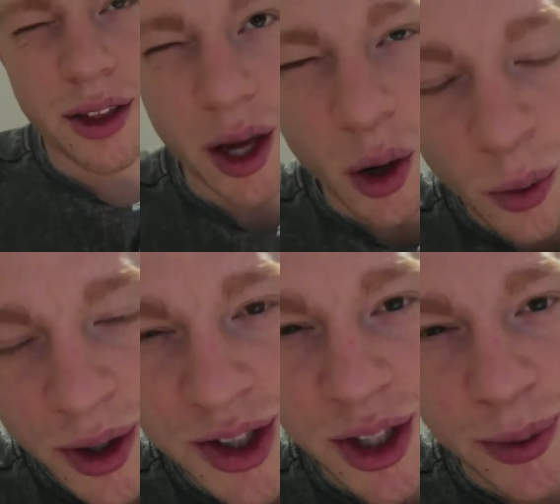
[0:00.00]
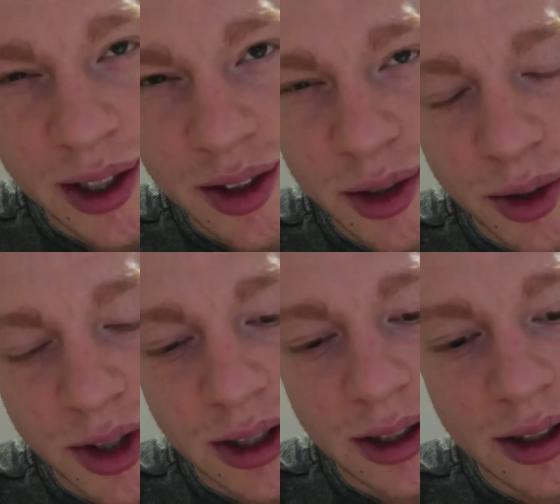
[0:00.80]
They don't want you to eat
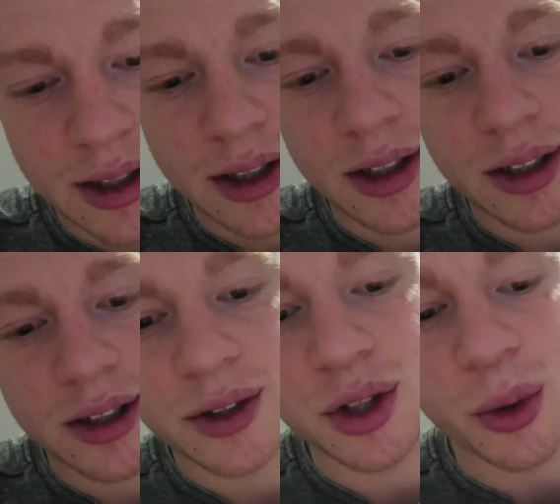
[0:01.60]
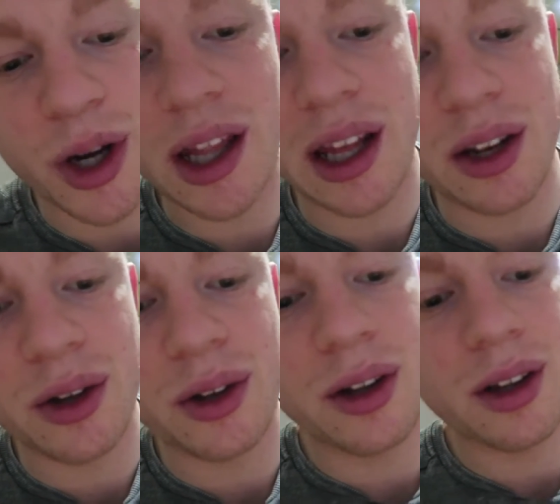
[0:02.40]
sushi, so what do they
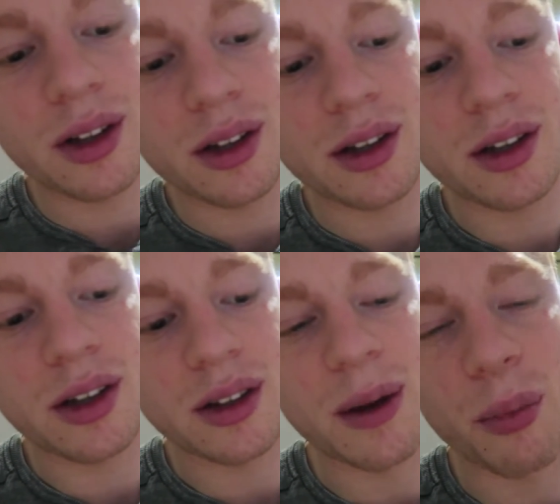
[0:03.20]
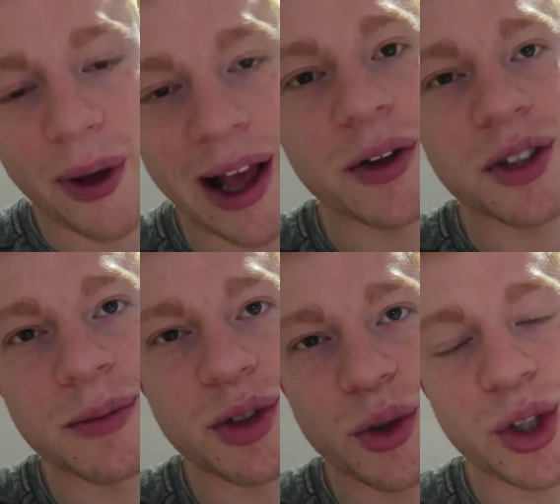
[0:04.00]
do? They bring out
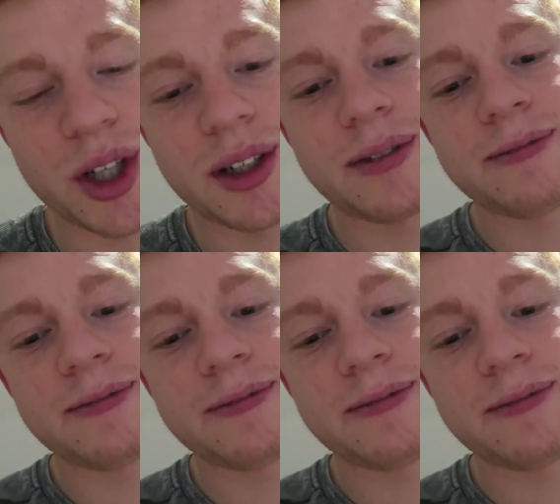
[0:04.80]
some sushi.